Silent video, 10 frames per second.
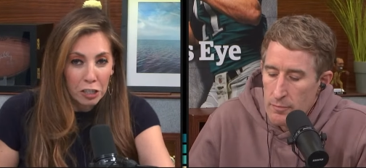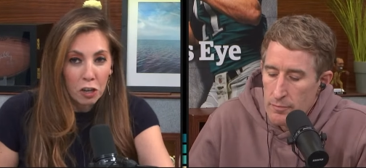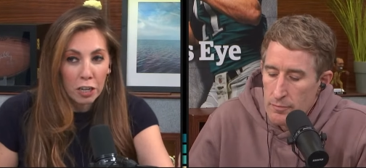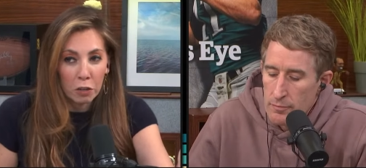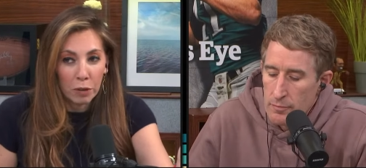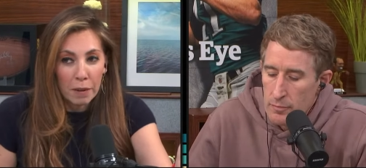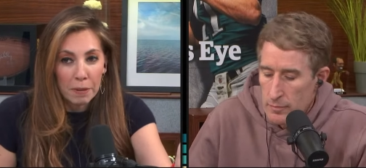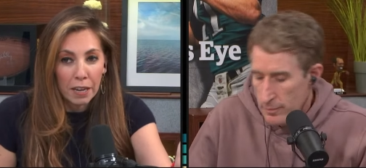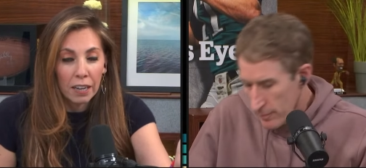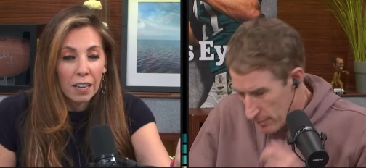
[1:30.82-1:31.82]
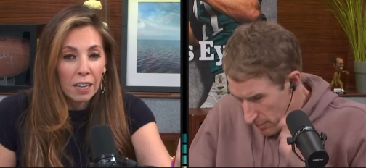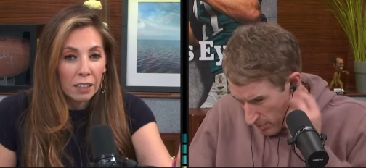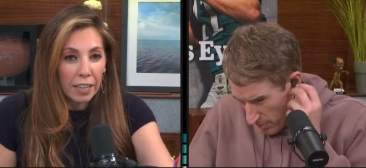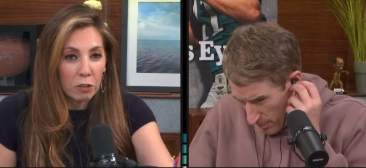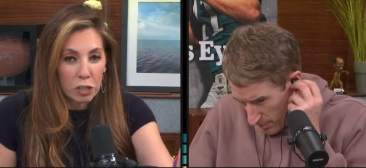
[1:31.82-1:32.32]
Speaker 1: in Saudi Arabia
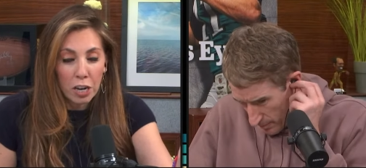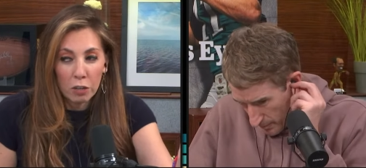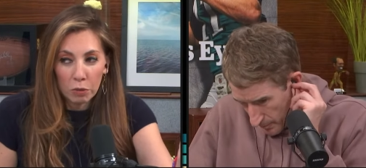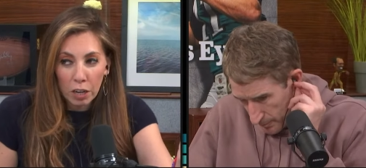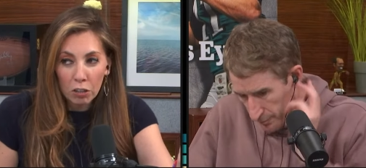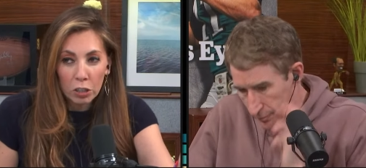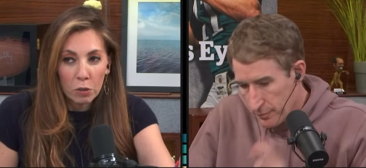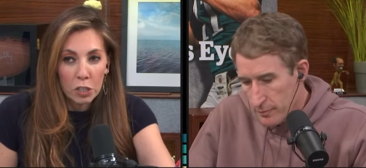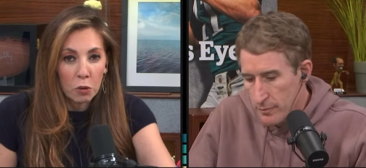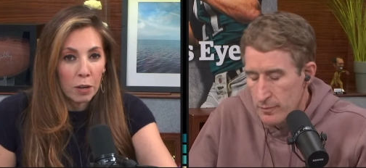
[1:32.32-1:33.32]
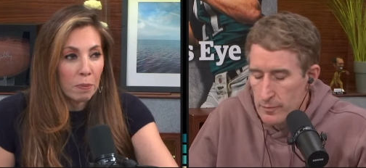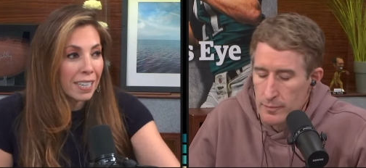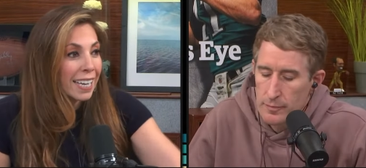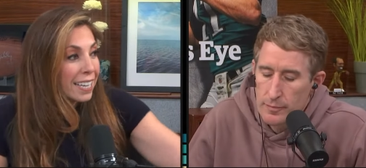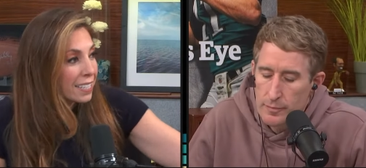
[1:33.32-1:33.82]
like Cristiano Ronaldo is doing, but
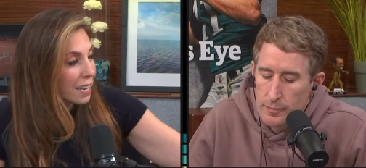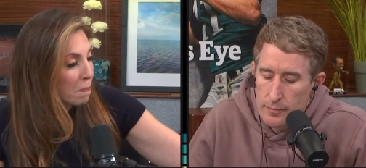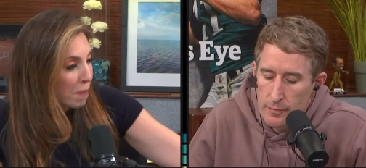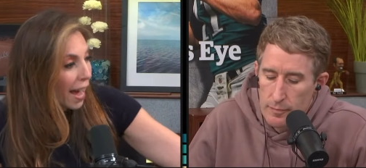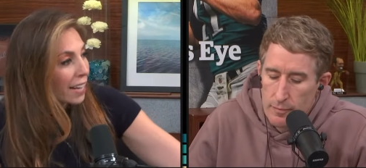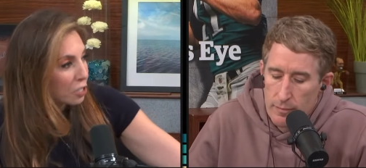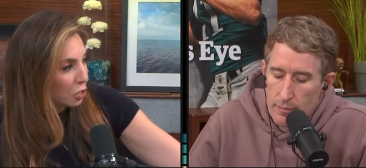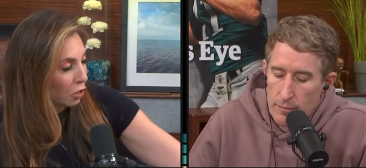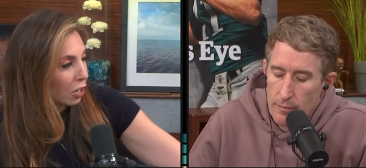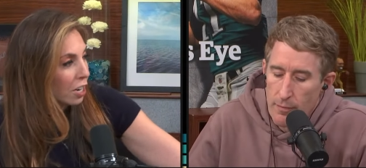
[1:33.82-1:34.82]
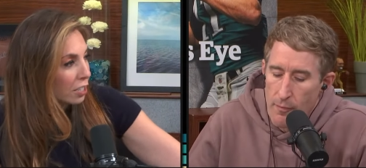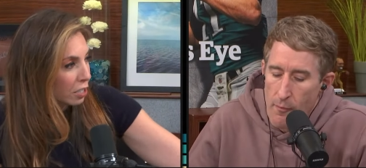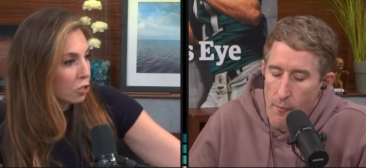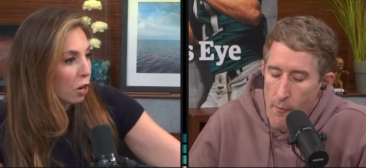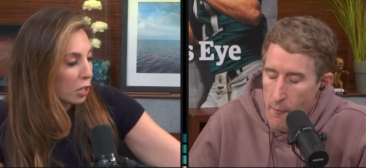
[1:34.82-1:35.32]
he is an ambassador
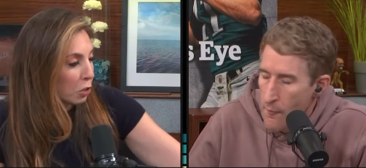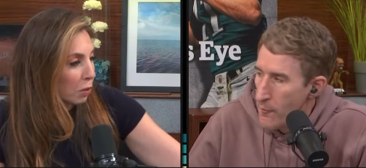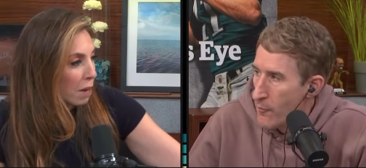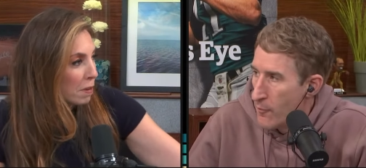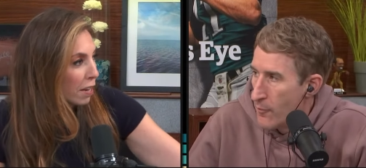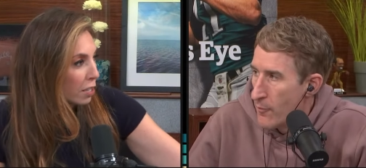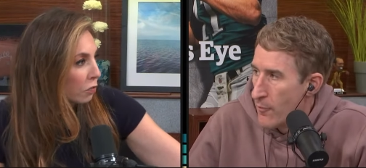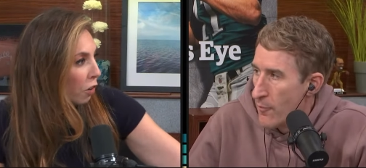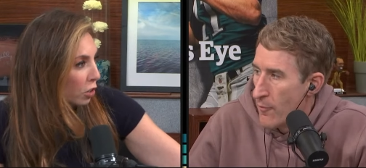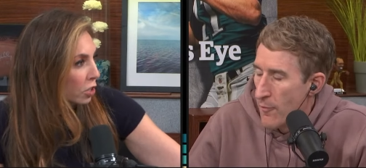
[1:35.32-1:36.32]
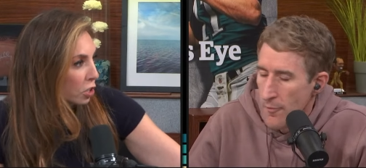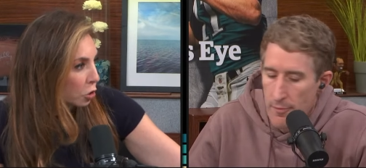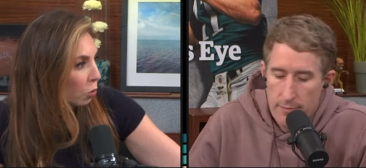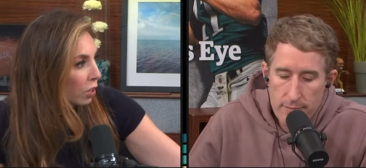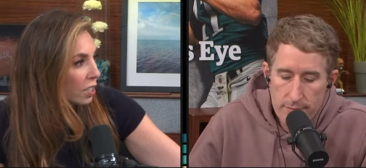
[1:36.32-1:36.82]
to Saudi Arabia as far as the
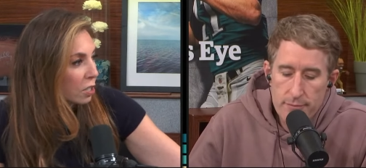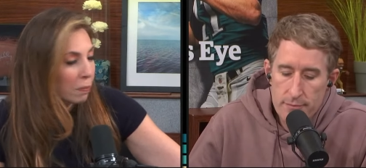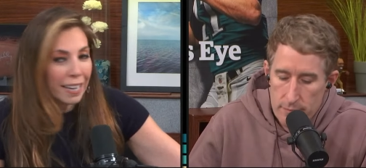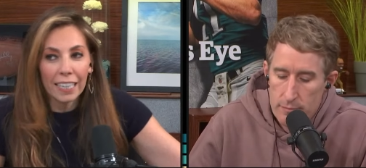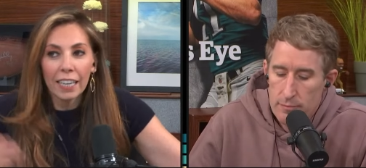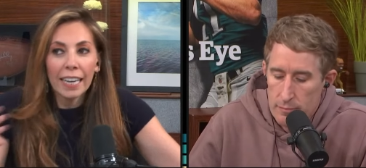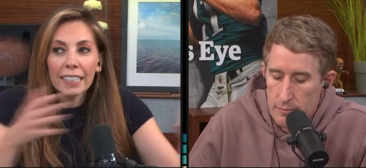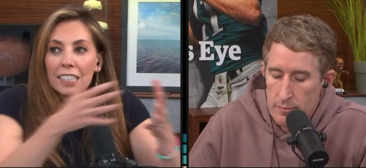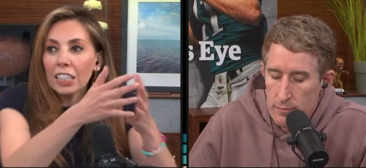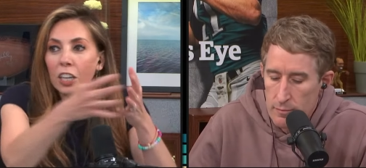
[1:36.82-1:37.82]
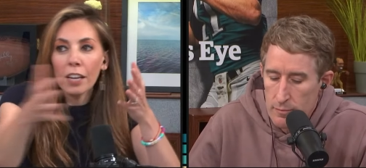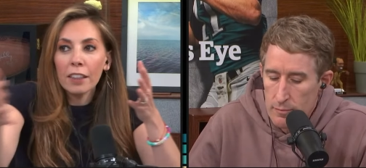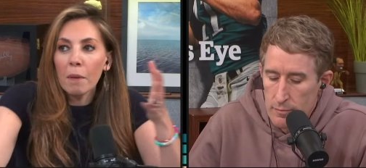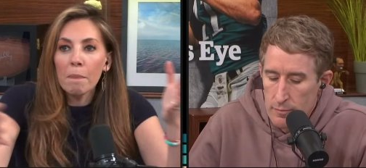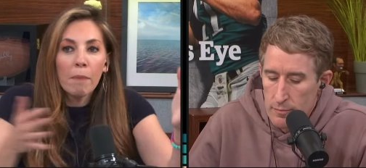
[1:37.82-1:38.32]
tourism. Mm. Like it's
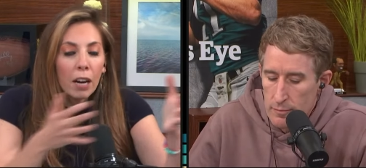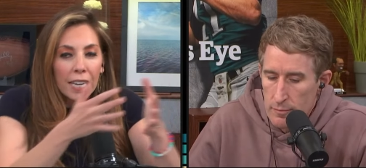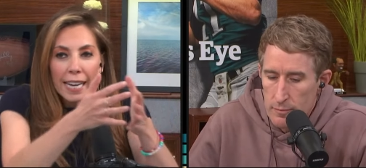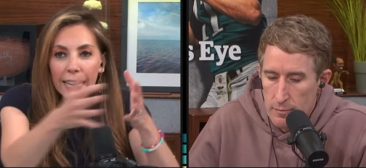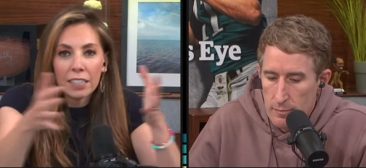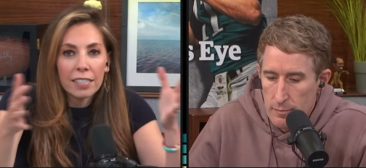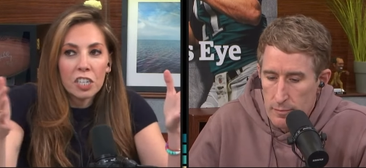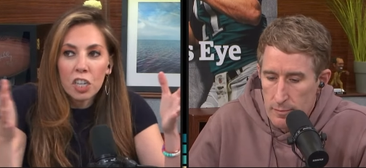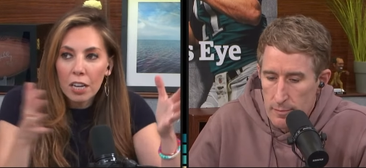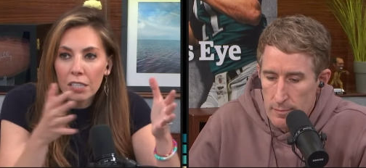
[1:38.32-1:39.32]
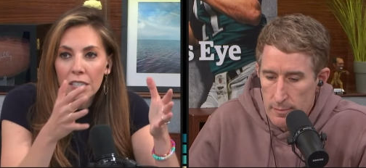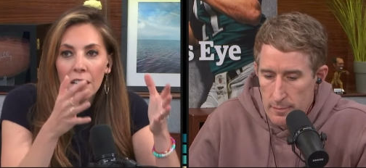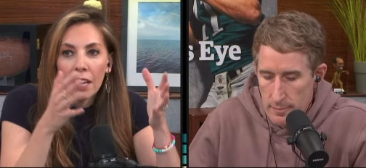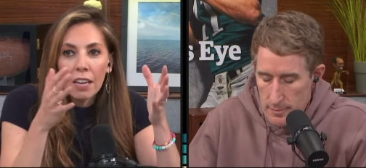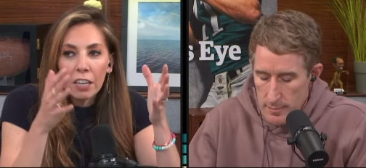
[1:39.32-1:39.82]
the money, it's just
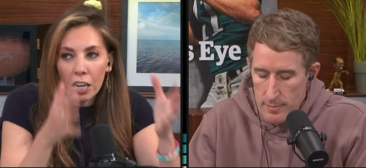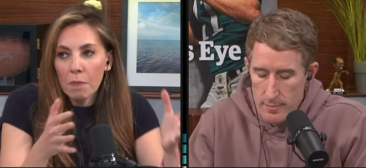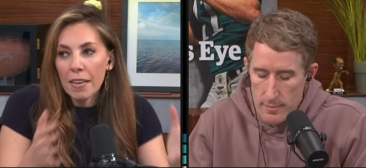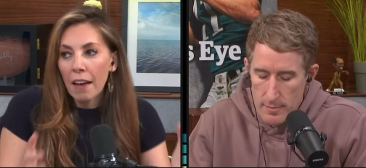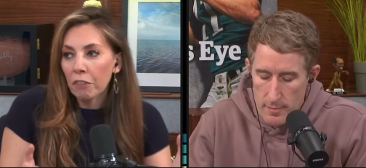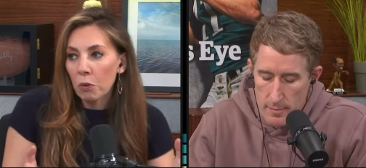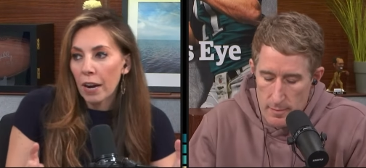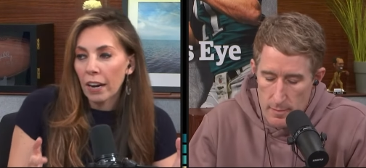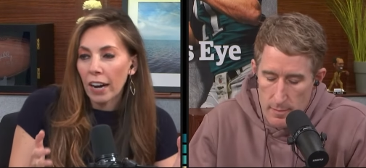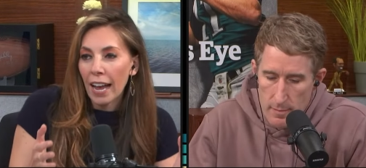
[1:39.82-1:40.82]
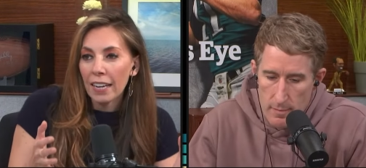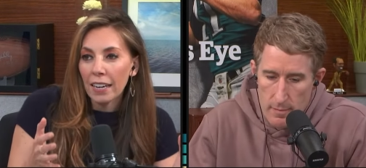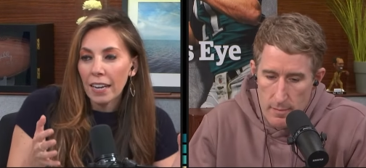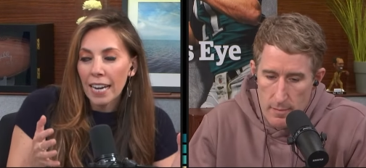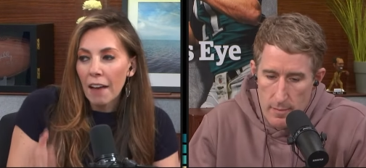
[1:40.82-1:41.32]
going to be everywhere.
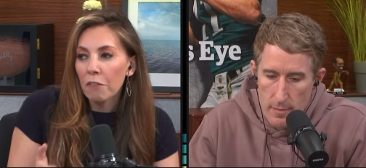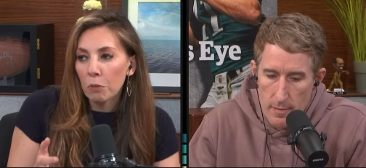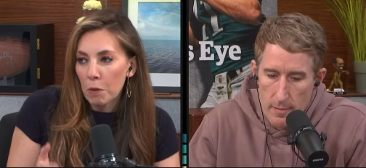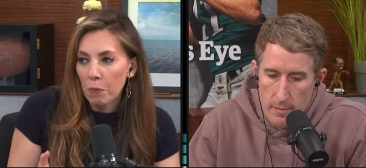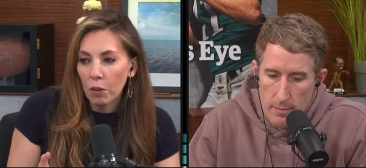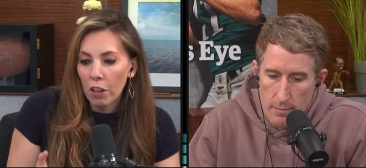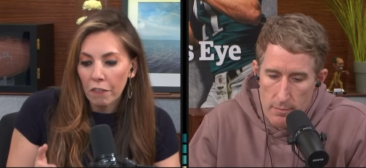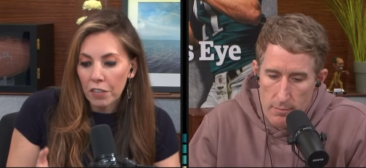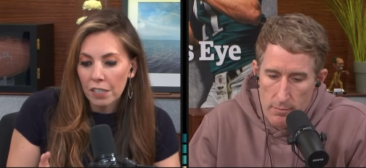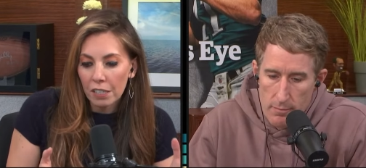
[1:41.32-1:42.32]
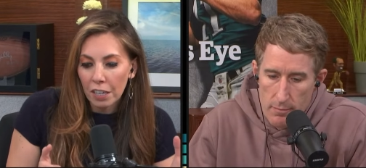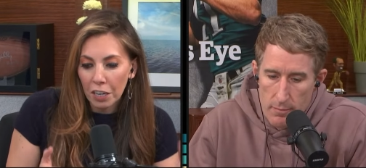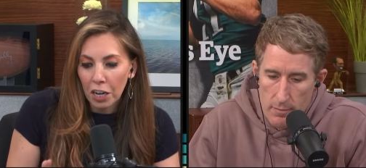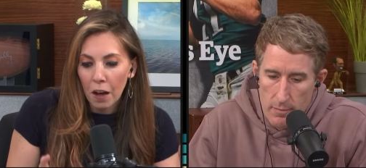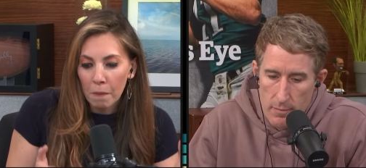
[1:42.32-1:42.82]
And inevitably, Perloff, this is going
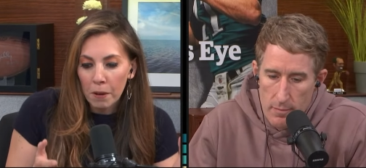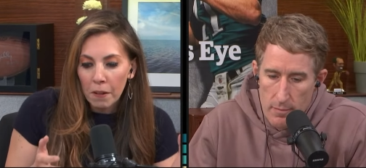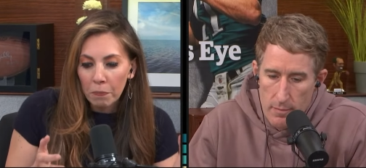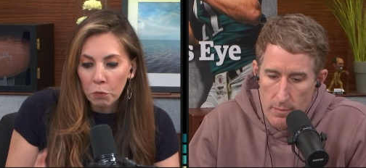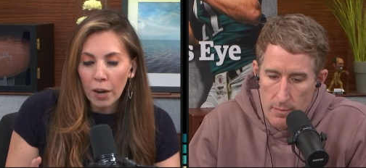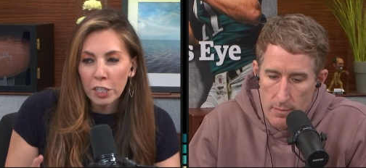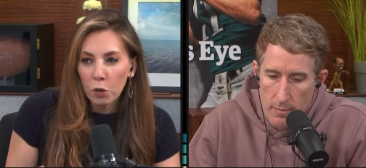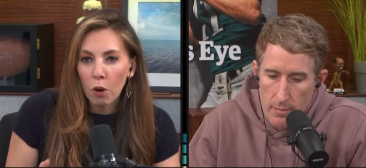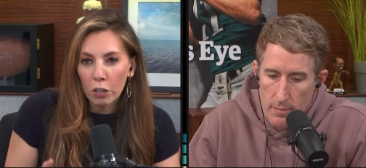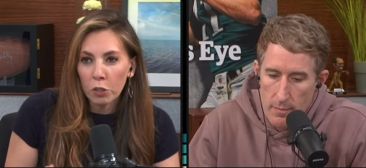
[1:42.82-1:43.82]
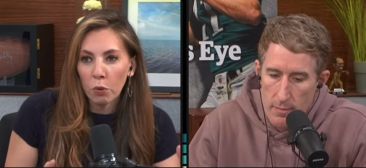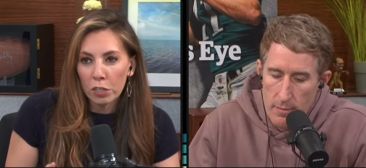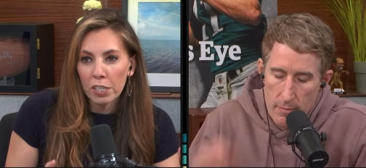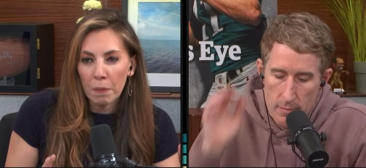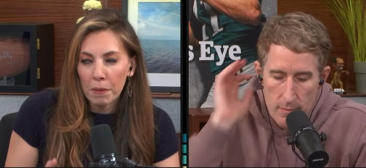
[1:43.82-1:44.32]
to come right to our
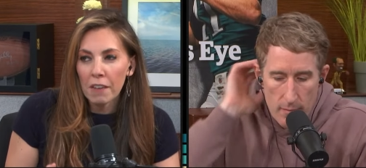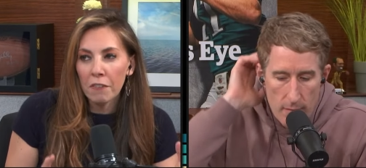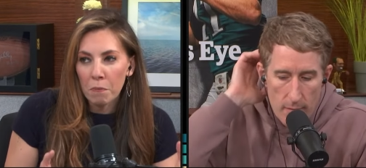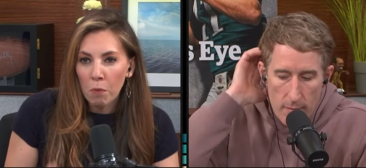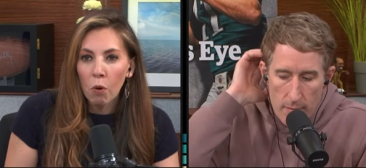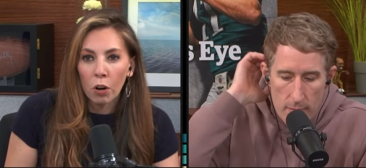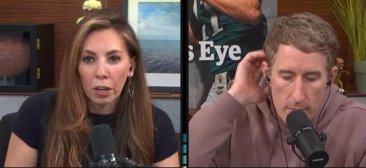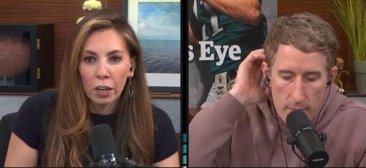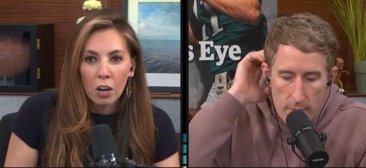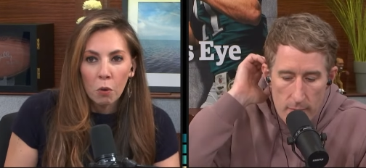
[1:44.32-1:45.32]
doorstep even more